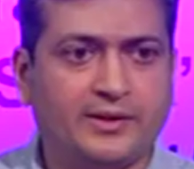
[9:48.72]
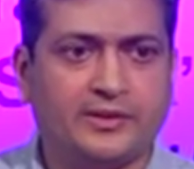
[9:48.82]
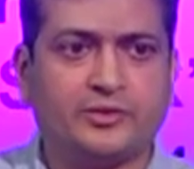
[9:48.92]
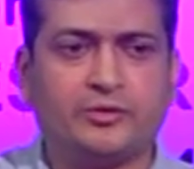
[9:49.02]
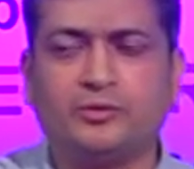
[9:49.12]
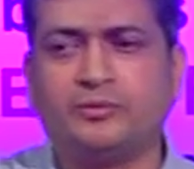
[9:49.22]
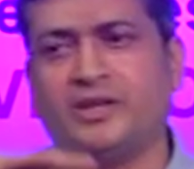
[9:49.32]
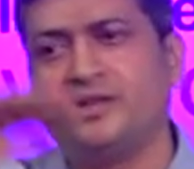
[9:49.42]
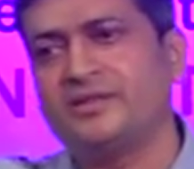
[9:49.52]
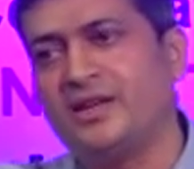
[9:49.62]
So
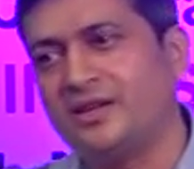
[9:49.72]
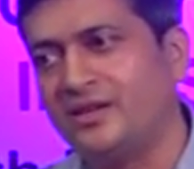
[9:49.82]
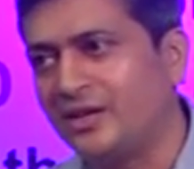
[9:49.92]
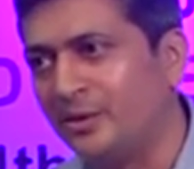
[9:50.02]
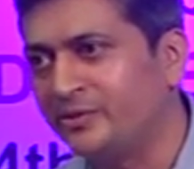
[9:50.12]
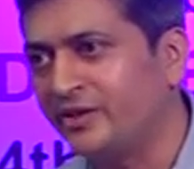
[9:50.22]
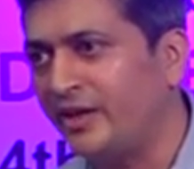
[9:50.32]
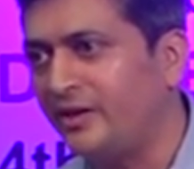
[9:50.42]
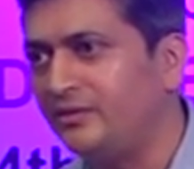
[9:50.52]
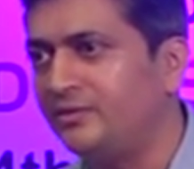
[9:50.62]
then a cycle comes
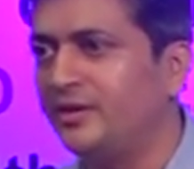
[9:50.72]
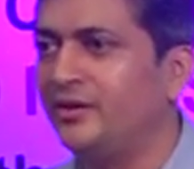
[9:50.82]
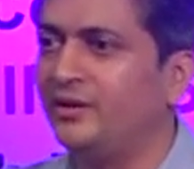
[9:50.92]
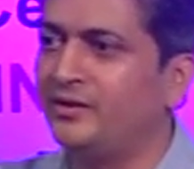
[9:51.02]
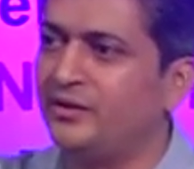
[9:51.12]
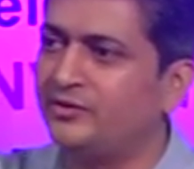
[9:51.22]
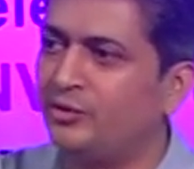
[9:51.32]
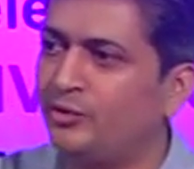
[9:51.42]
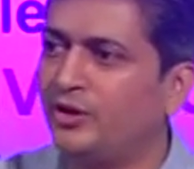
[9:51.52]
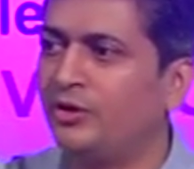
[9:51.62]
again and then things
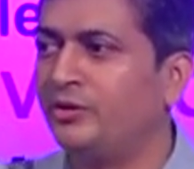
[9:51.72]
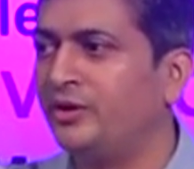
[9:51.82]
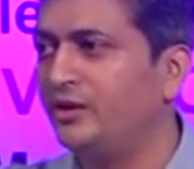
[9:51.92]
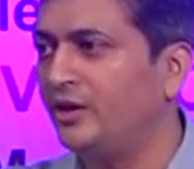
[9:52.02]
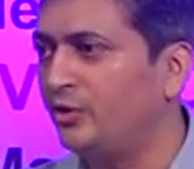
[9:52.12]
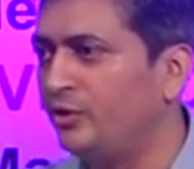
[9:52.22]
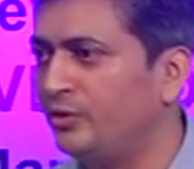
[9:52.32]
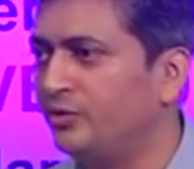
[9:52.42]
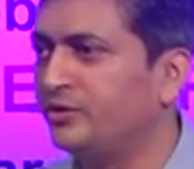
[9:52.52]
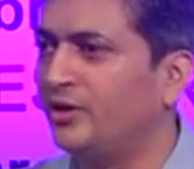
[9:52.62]
slow down and the ROE
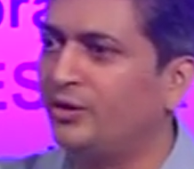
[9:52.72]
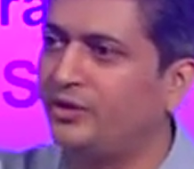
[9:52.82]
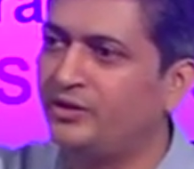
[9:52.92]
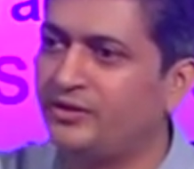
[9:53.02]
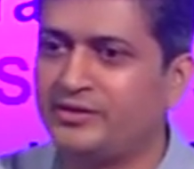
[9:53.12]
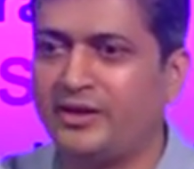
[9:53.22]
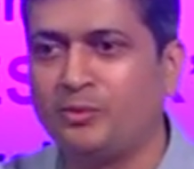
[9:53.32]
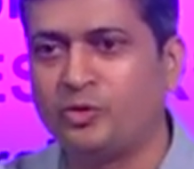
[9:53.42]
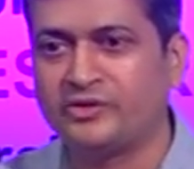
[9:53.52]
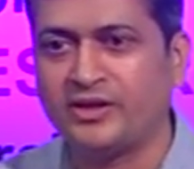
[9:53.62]
goes down and the same
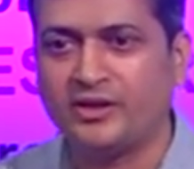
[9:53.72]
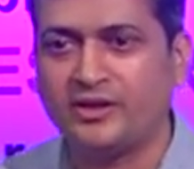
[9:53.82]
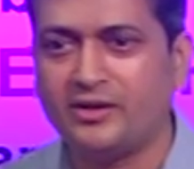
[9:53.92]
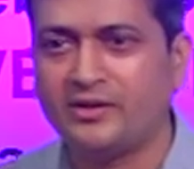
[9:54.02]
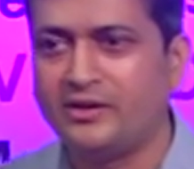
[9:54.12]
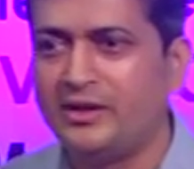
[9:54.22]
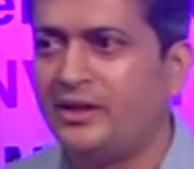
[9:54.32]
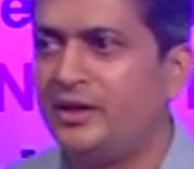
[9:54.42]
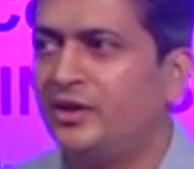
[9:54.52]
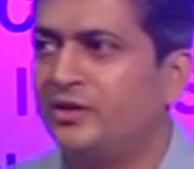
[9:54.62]
old cycle again.
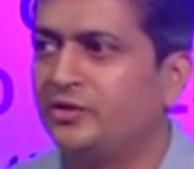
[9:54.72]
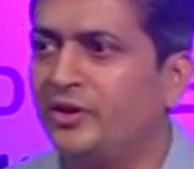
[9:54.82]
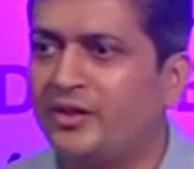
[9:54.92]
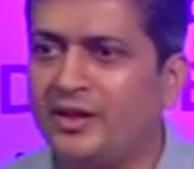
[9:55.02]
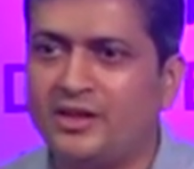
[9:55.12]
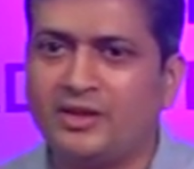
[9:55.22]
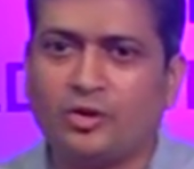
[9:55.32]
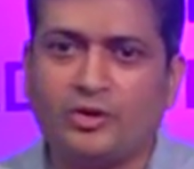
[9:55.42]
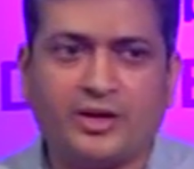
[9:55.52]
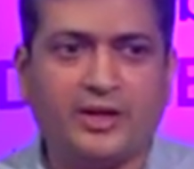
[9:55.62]
So the thing in
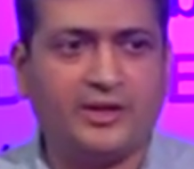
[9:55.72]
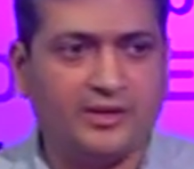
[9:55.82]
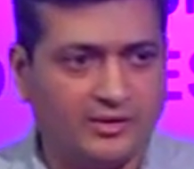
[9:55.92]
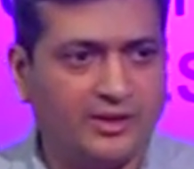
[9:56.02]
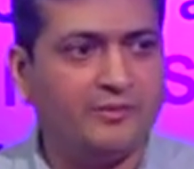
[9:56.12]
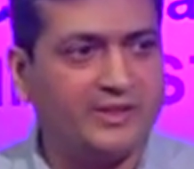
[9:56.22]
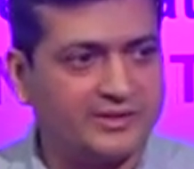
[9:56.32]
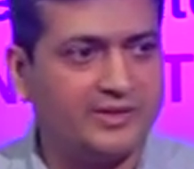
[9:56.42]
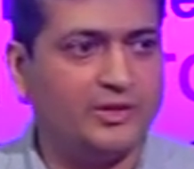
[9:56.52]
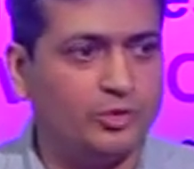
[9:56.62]
contrarian
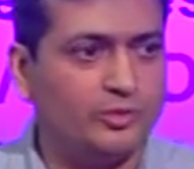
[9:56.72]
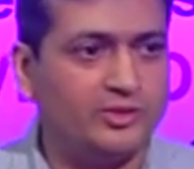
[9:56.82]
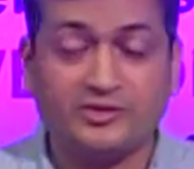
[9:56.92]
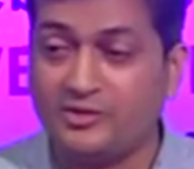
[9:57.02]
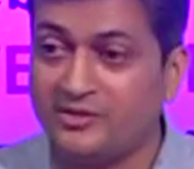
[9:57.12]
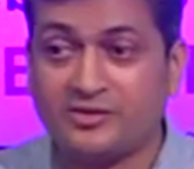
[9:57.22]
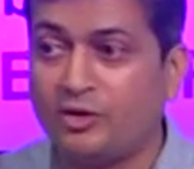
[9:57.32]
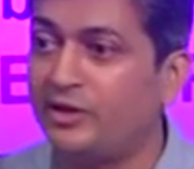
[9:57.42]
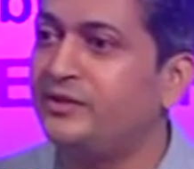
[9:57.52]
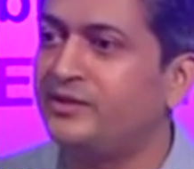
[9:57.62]
investing though is it's
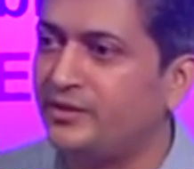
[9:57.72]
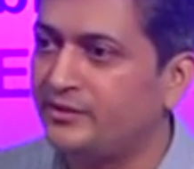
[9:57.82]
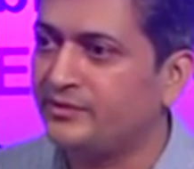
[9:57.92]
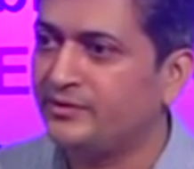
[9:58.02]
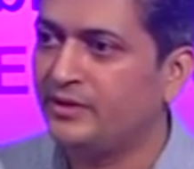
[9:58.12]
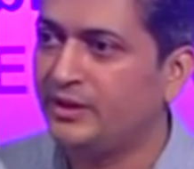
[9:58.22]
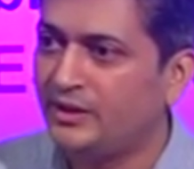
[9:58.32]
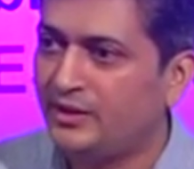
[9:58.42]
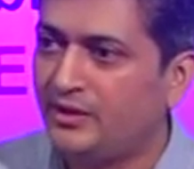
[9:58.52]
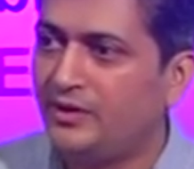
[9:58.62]
not easy,
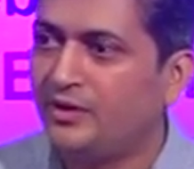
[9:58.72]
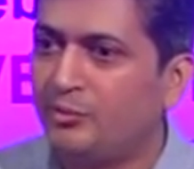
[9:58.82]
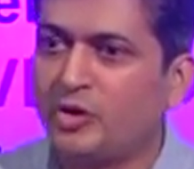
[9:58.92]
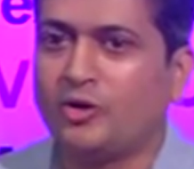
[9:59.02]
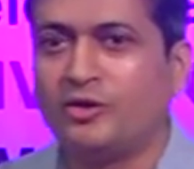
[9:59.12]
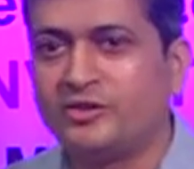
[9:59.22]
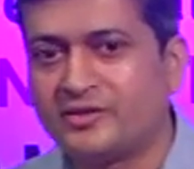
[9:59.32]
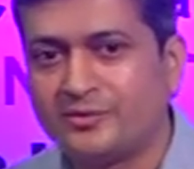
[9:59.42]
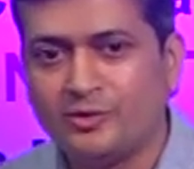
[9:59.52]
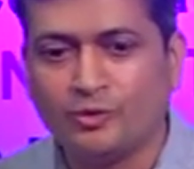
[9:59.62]

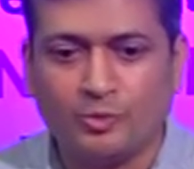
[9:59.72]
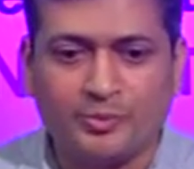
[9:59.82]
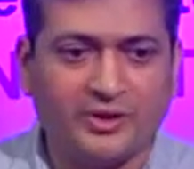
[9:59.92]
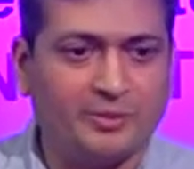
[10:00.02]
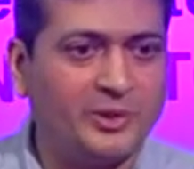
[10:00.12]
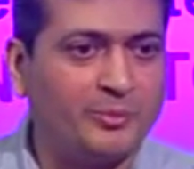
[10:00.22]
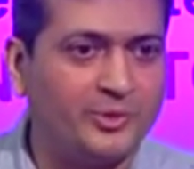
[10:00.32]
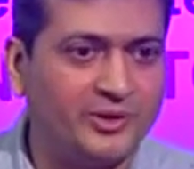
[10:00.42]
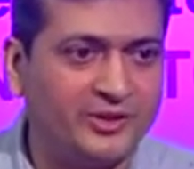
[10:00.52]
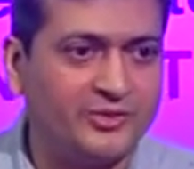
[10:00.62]
because you open the
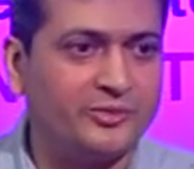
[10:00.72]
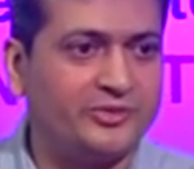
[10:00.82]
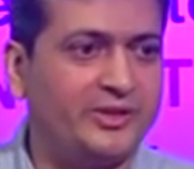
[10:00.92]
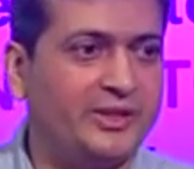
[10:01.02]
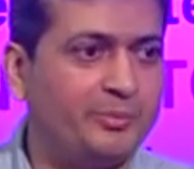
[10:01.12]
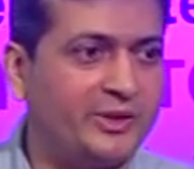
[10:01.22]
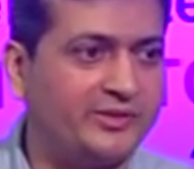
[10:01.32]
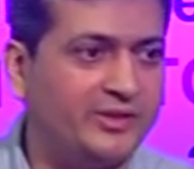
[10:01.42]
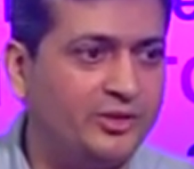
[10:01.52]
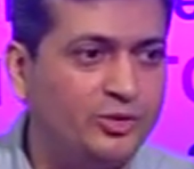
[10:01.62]
papers, you see
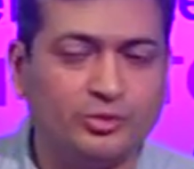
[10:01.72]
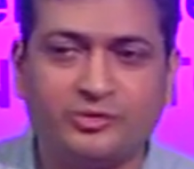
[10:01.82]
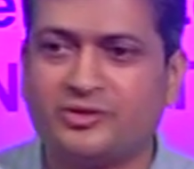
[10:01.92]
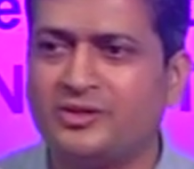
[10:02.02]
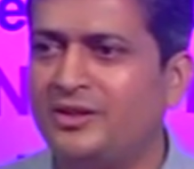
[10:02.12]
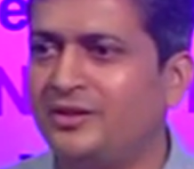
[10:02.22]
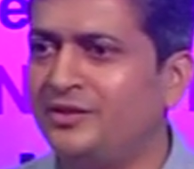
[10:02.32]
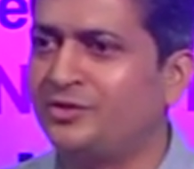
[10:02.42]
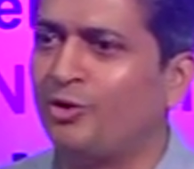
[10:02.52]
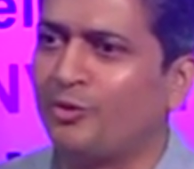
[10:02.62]
depressing news,
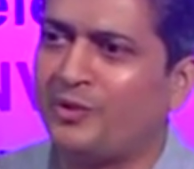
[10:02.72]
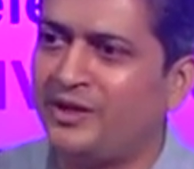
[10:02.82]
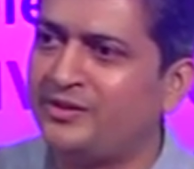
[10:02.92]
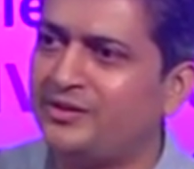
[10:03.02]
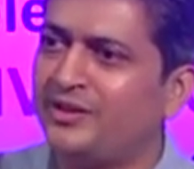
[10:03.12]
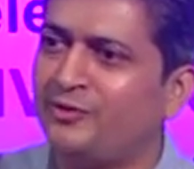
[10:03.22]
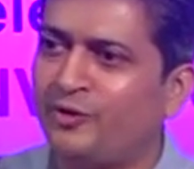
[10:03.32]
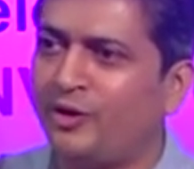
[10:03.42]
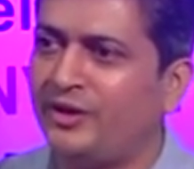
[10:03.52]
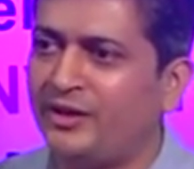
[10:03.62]
these stock prices are
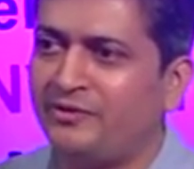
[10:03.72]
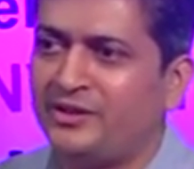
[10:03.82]
falling every